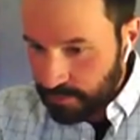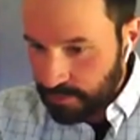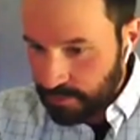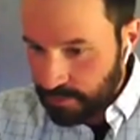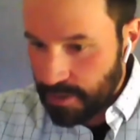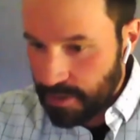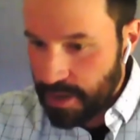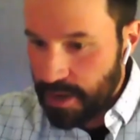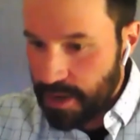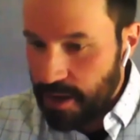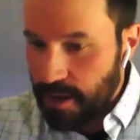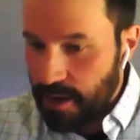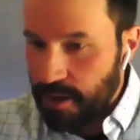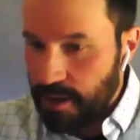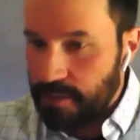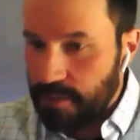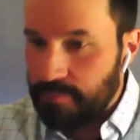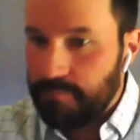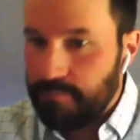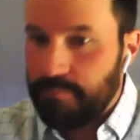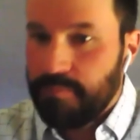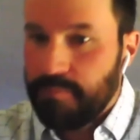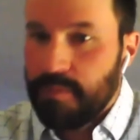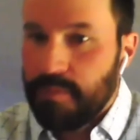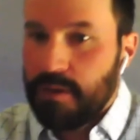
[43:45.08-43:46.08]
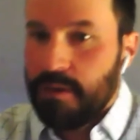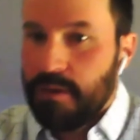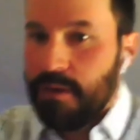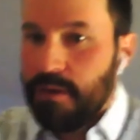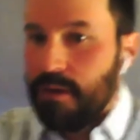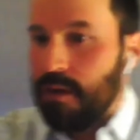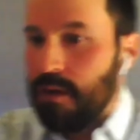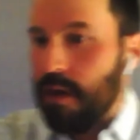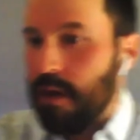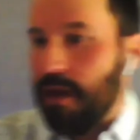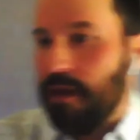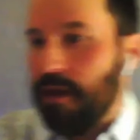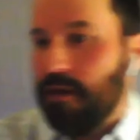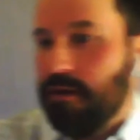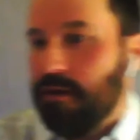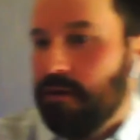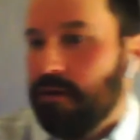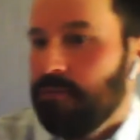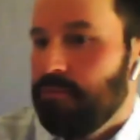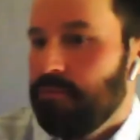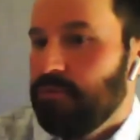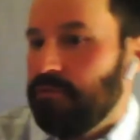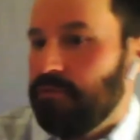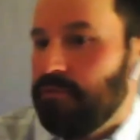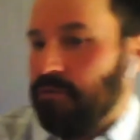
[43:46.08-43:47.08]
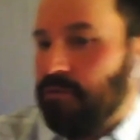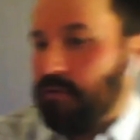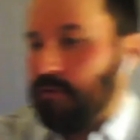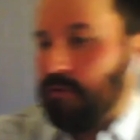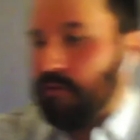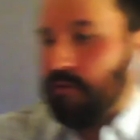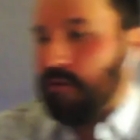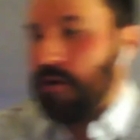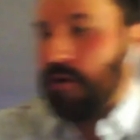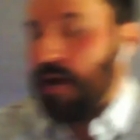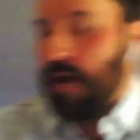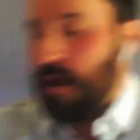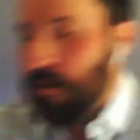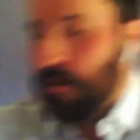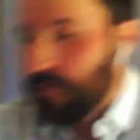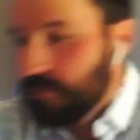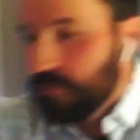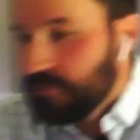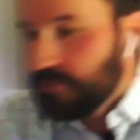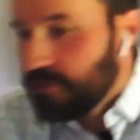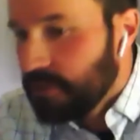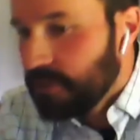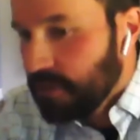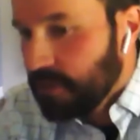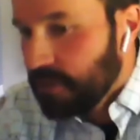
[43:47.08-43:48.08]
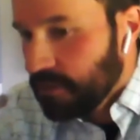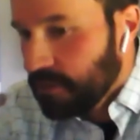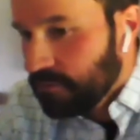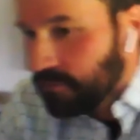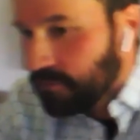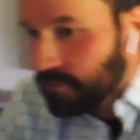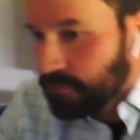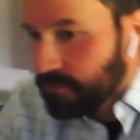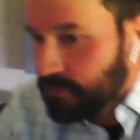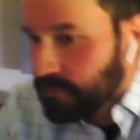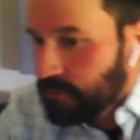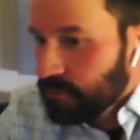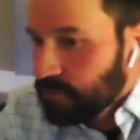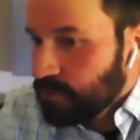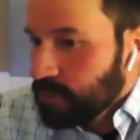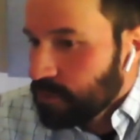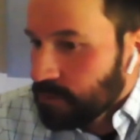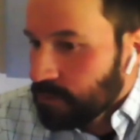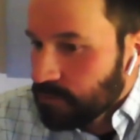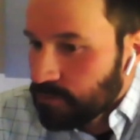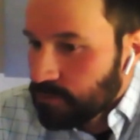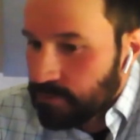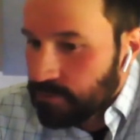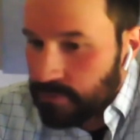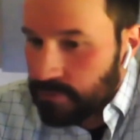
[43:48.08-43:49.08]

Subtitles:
and in particular, how the CDN service works.